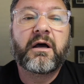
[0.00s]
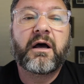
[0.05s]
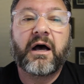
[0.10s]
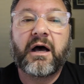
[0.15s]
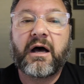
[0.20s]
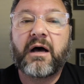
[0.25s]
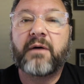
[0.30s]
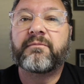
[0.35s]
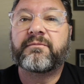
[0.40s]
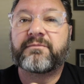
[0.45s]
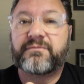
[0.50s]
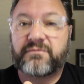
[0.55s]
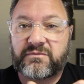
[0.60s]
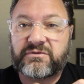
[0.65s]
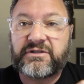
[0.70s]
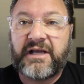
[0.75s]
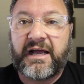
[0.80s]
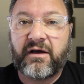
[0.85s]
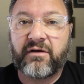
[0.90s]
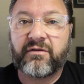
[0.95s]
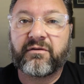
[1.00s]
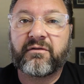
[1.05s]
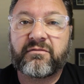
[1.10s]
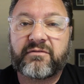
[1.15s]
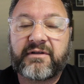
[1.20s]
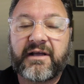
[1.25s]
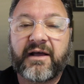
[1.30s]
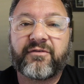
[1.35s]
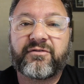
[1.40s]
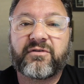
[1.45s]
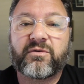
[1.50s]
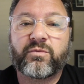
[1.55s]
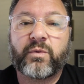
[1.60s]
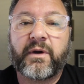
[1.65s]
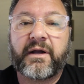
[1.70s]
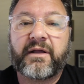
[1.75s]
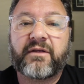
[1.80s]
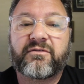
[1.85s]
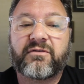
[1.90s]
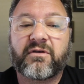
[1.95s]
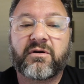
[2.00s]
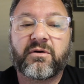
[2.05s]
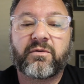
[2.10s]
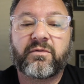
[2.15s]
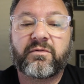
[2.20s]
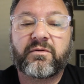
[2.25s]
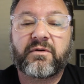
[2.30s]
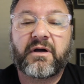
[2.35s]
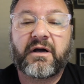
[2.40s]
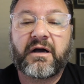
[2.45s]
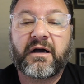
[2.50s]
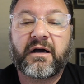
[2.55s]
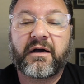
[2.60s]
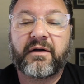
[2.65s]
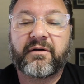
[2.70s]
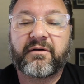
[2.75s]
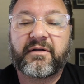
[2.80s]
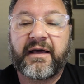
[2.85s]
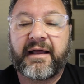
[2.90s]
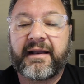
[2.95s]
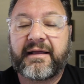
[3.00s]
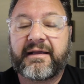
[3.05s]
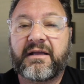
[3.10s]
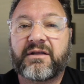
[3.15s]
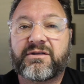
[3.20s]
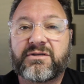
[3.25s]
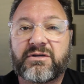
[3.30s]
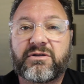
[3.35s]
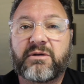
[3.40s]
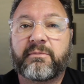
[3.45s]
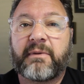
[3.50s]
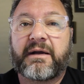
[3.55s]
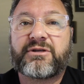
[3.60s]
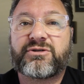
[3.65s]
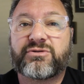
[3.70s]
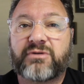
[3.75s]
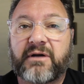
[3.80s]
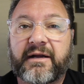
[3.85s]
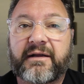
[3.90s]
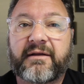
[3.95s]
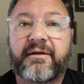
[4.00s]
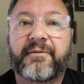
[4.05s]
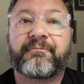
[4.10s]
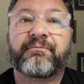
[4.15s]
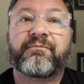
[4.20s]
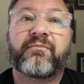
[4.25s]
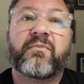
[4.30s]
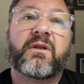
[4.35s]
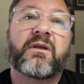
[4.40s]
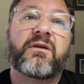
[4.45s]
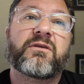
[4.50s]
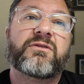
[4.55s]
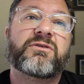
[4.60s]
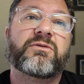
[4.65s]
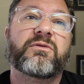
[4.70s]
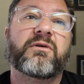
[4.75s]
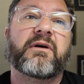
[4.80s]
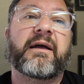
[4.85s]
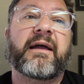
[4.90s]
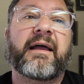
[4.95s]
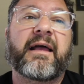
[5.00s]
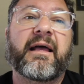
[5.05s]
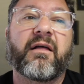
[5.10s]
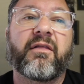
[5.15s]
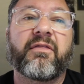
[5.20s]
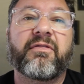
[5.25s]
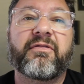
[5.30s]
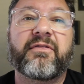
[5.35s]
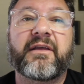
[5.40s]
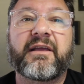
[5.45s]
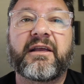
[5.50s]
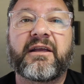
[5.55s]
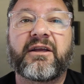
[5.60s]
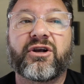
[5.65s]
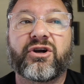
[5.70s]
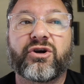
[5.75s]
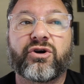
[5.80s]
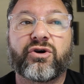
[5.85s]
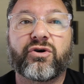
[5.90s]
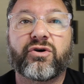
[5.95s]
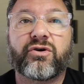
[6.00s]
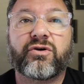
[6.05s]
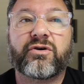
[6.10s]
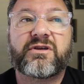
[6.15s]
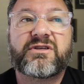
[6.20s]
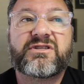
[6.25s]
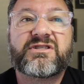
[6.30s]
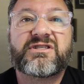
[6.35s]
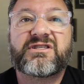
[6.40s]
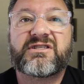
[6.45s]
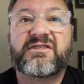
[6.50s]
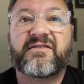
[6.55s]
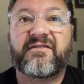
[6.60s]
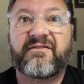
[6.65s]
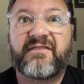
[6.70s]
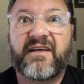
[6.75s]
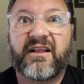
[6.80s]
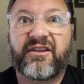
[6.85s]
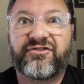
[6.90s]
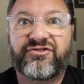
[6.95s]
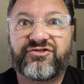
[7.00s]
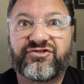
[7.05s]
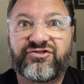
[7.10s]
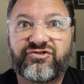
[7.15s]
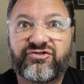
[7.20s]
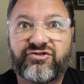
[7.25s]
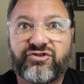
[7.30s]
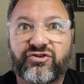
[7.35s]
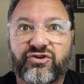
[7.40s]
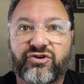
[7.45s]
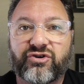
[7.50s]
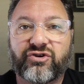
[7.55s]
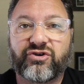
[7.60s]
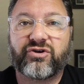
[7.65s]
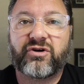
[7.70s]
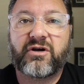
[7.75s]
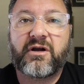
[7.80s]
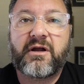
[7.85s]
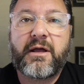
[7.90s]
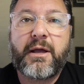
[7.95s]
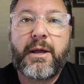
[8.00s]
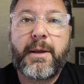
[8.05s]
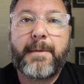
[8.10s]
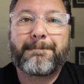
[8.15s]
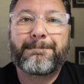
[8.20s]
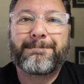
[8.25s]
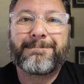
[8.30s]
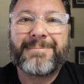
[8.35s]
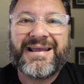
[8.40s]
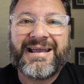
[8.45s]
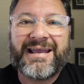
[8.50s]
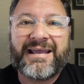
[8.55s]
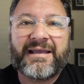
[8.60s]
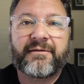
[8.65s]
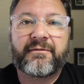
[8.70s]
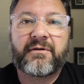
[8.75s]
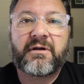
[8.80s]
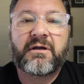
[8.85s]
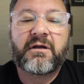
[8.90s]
Uh, down, down some weight, so uh, kind of continue my trek to a healthier, svelter me.